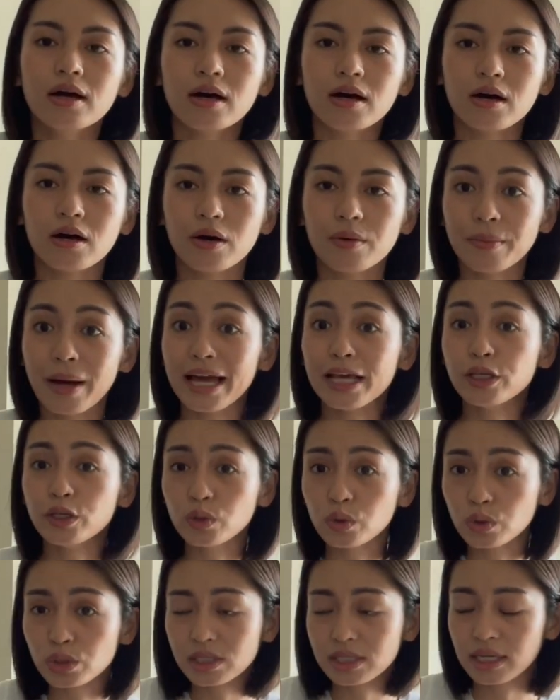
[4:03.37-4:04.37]
I
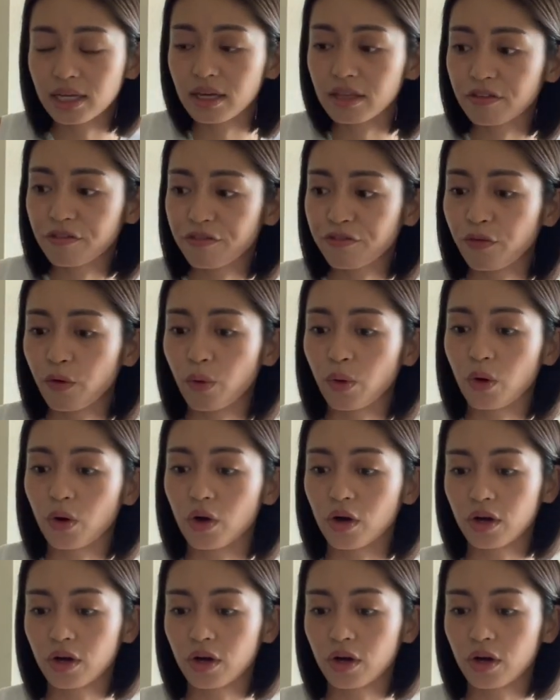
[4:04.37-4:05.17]
use it for...